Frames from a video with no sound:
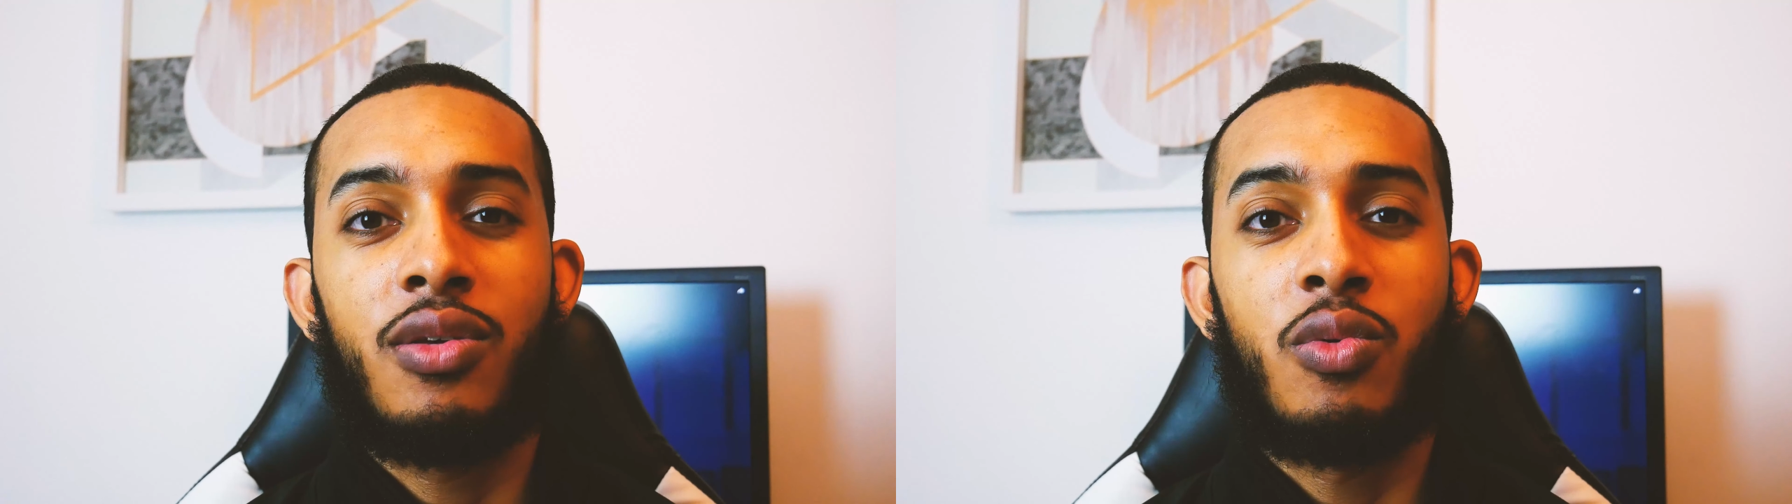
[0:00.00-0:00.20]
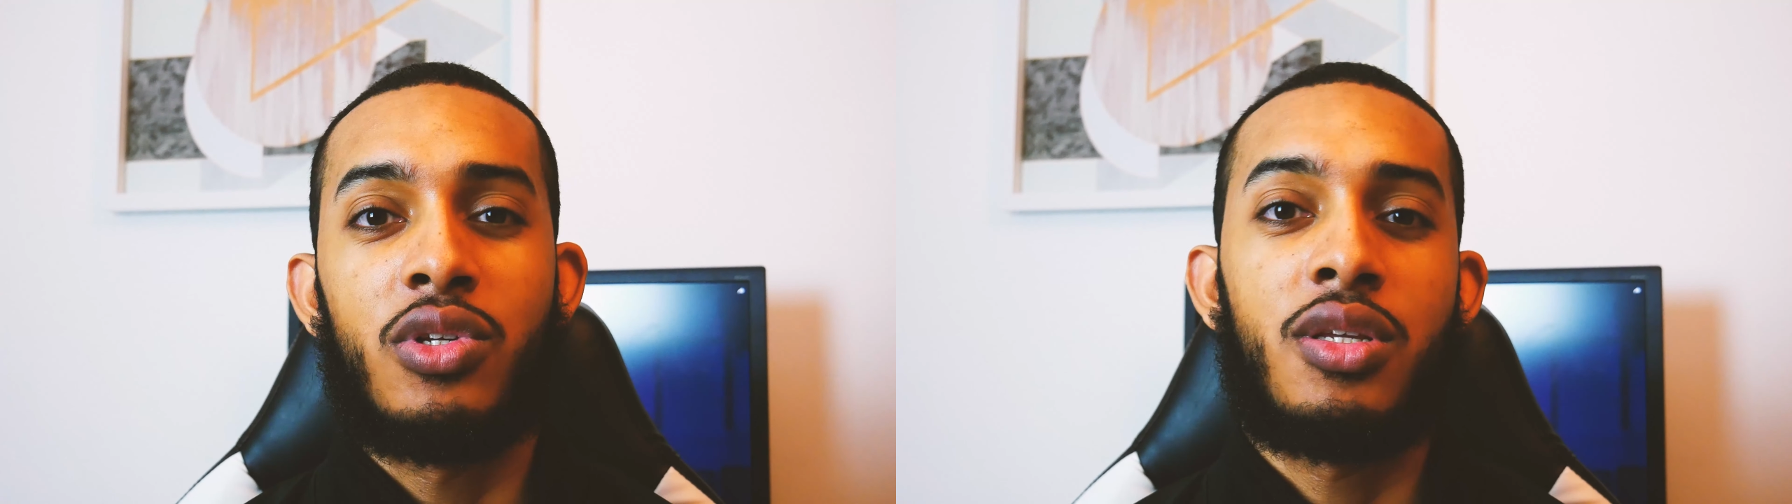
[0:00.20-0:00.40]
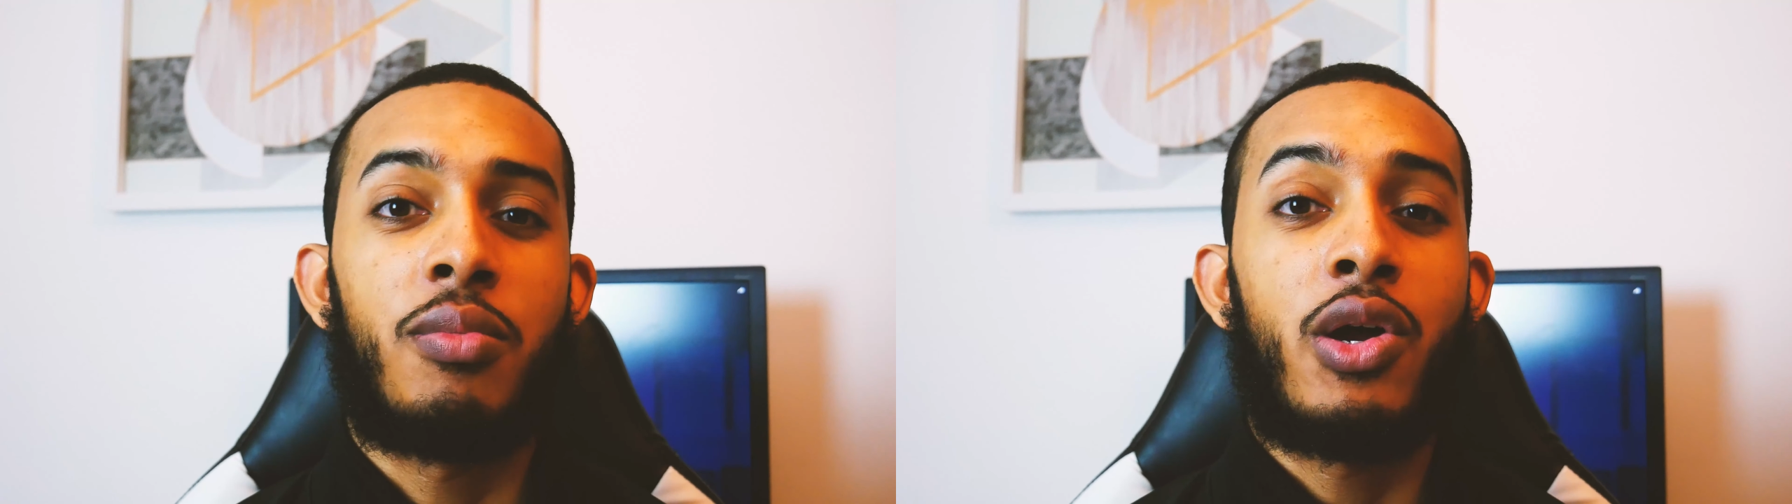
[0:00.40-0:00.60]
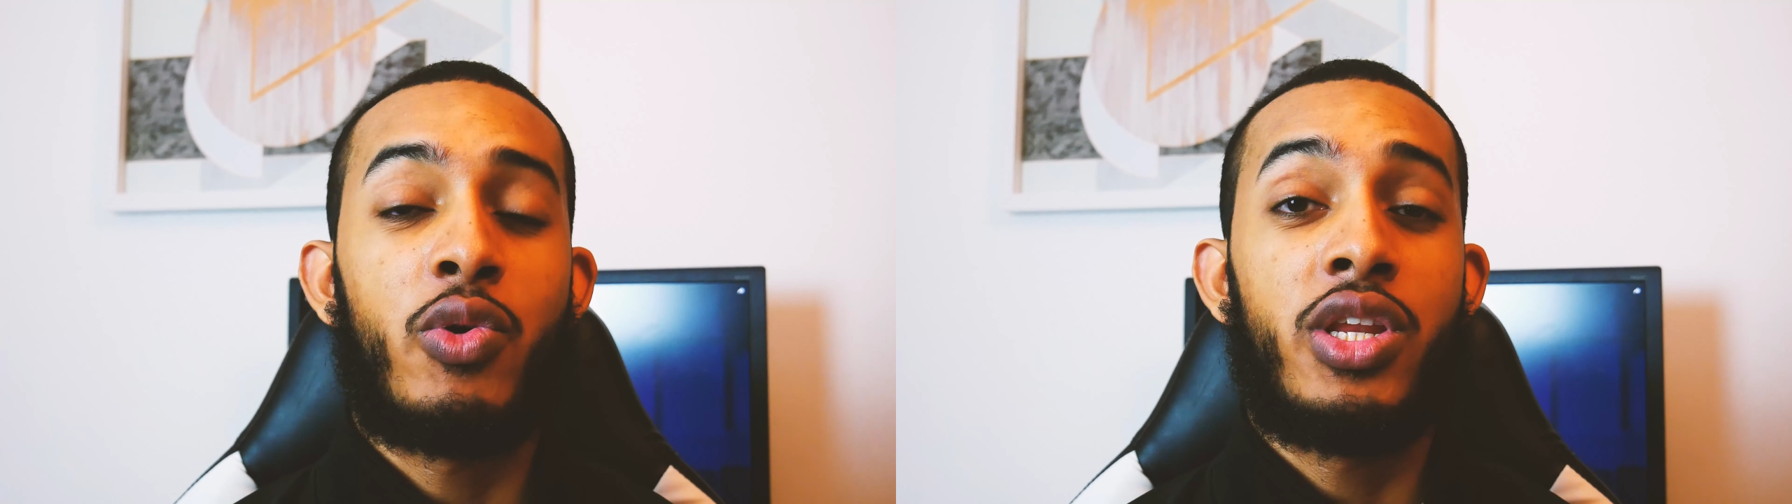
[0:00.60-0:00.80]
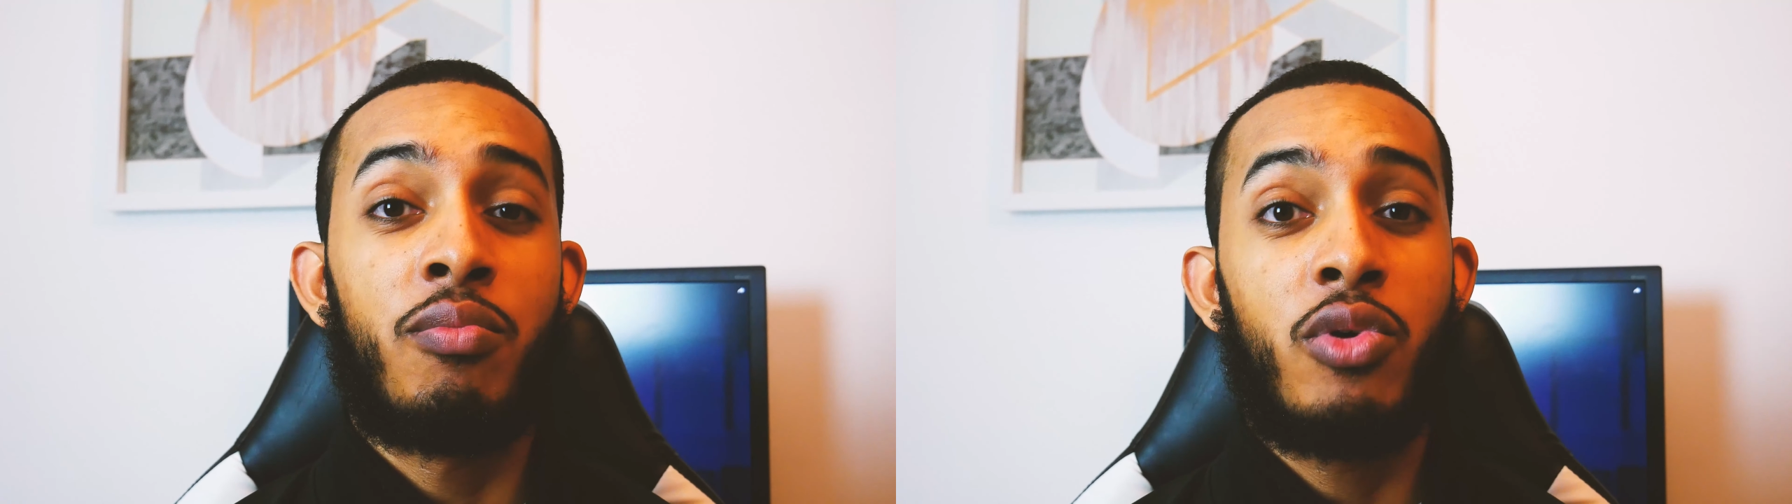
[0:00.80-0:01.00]
it was about
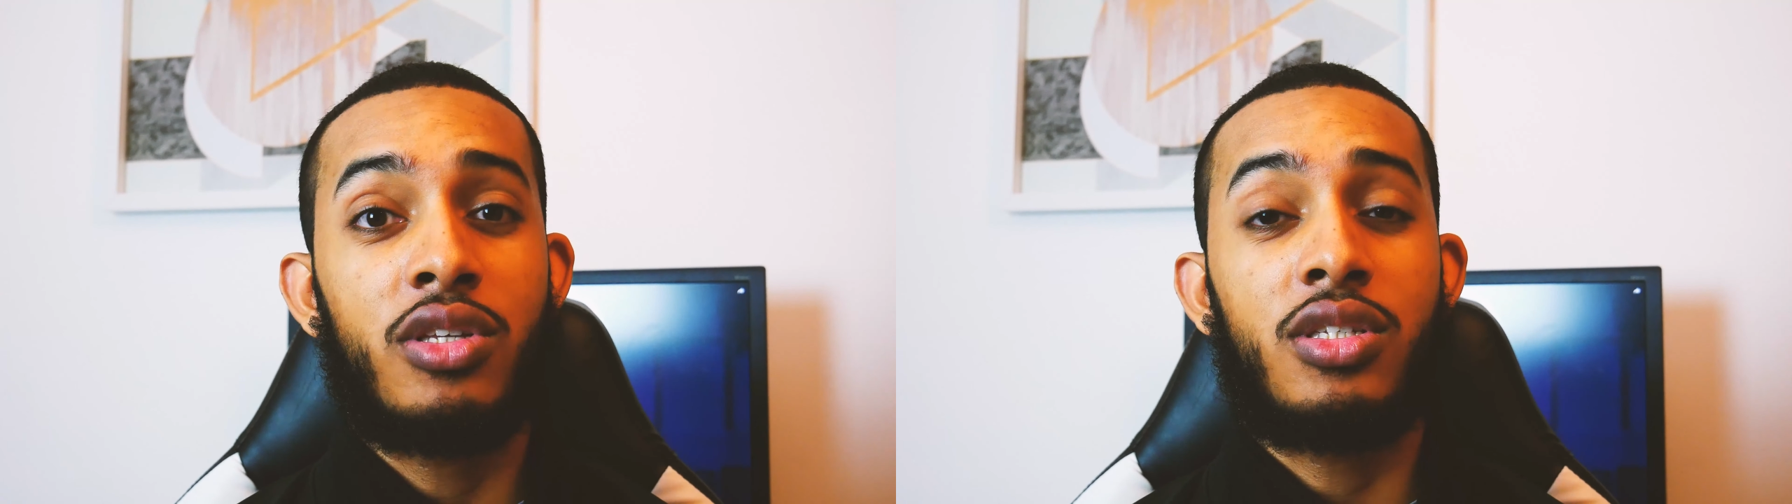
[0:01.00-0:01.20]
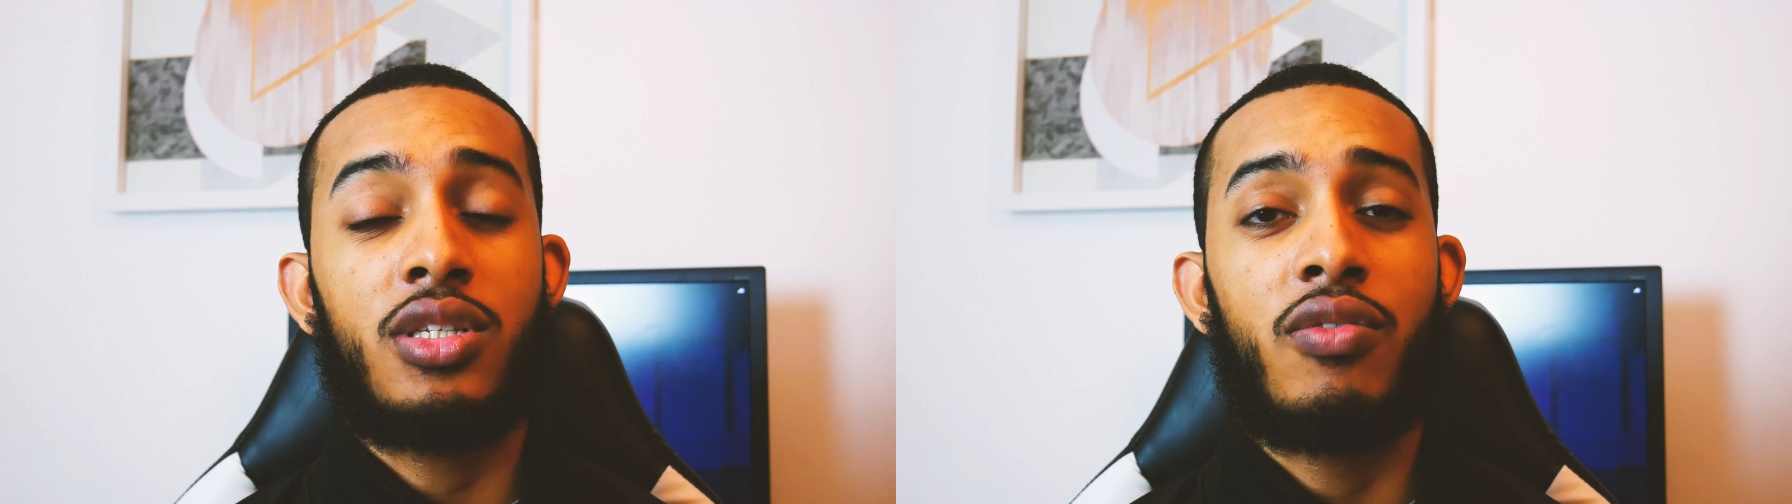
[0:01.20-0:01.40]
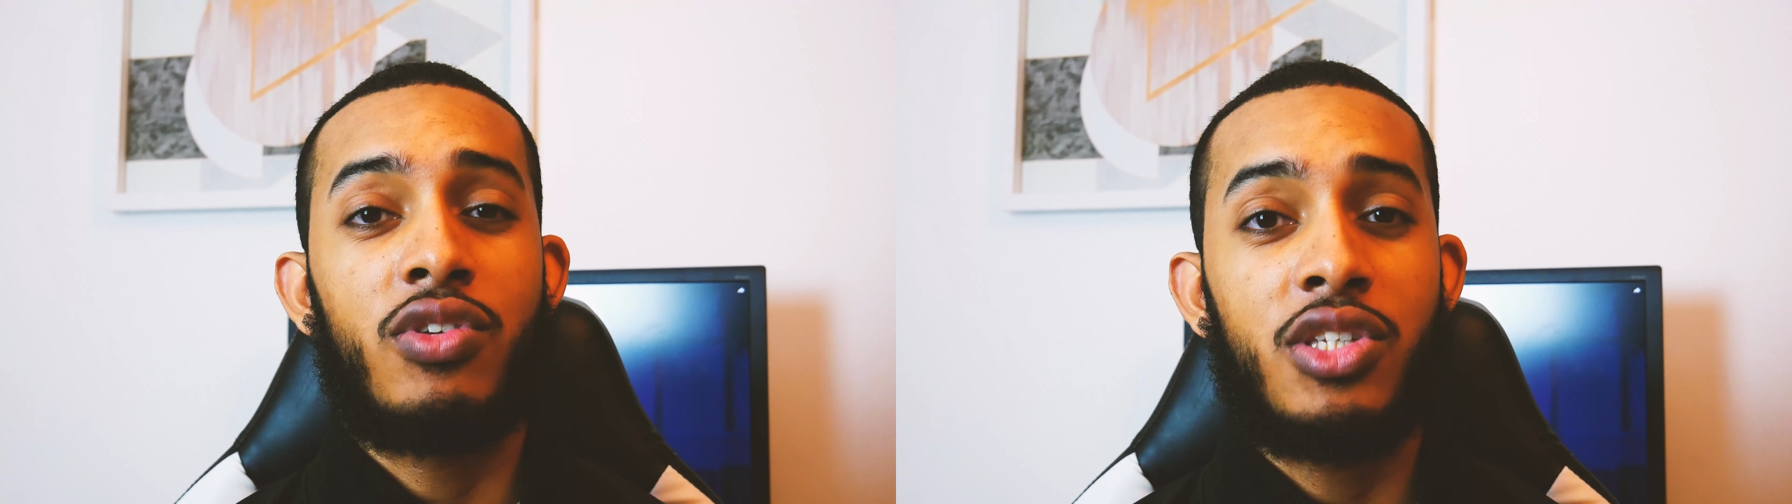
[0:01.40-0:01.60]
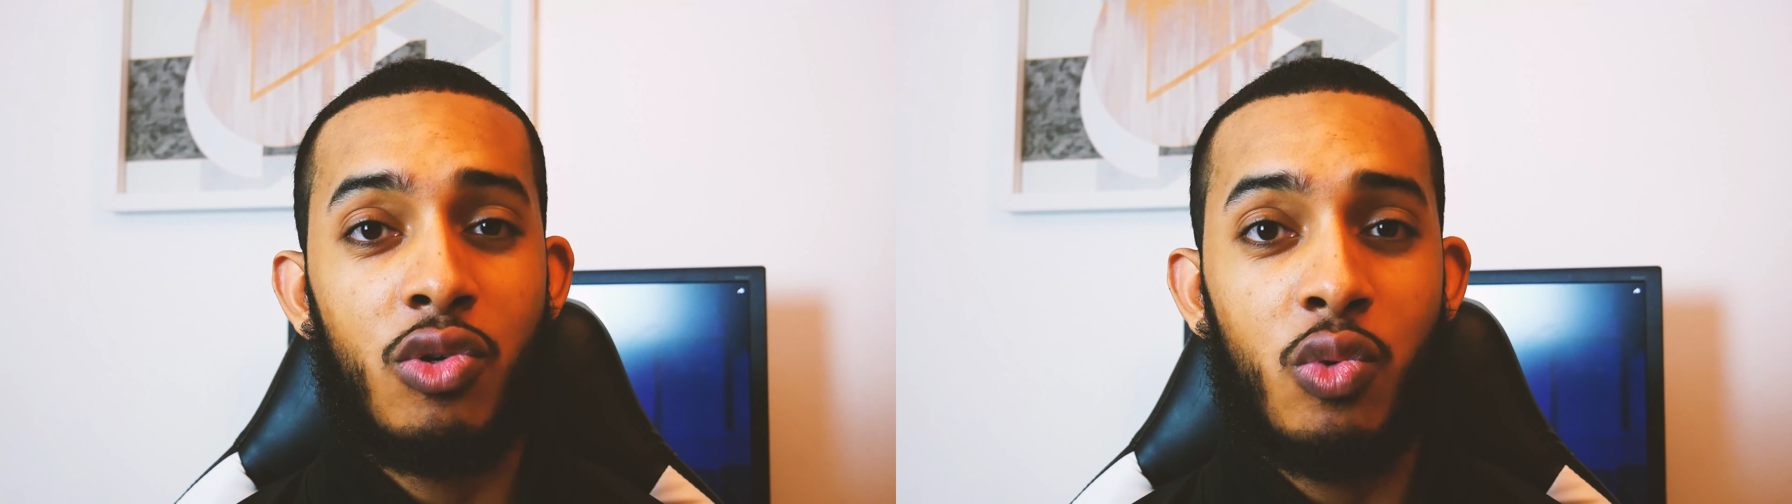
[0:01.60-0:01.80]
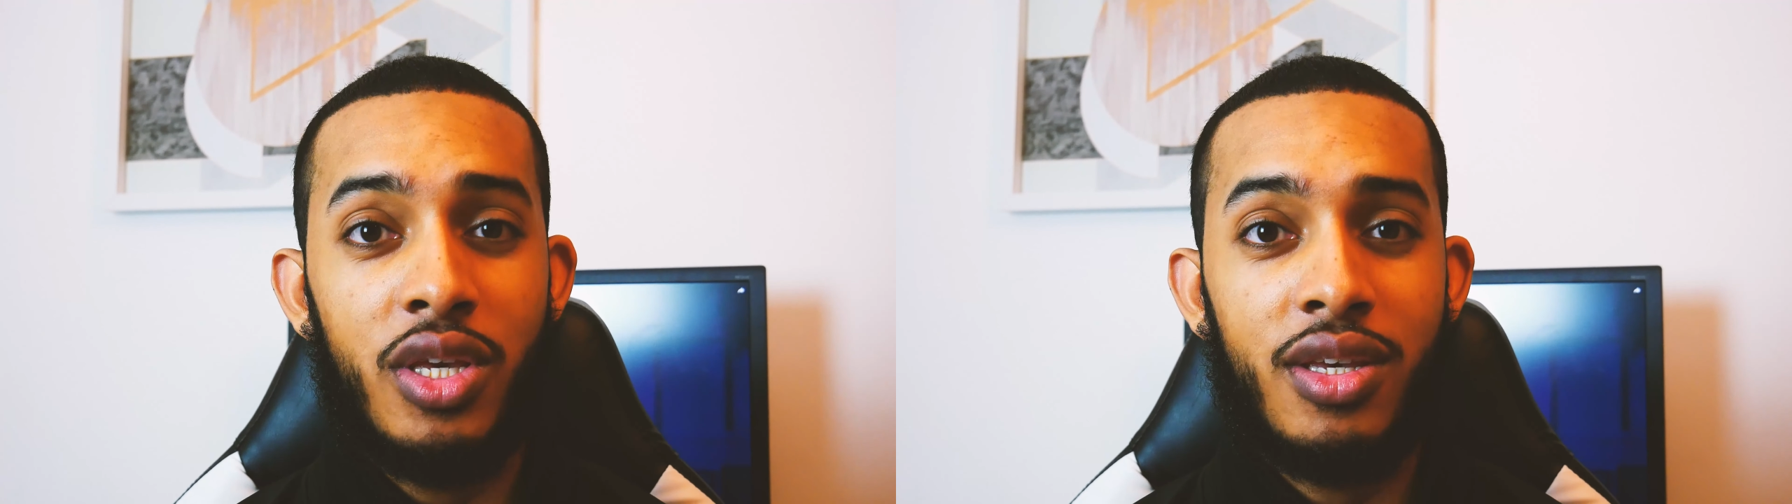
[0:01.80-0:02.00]
reading books every
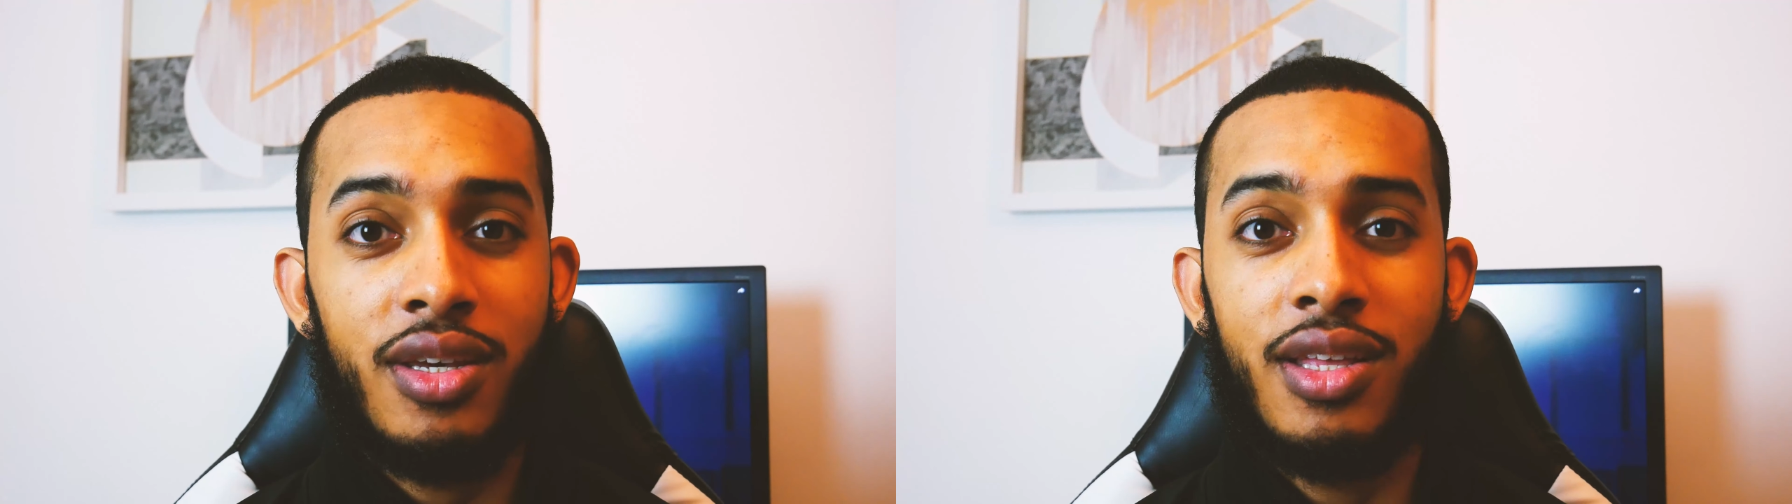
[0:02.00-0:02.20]
single week,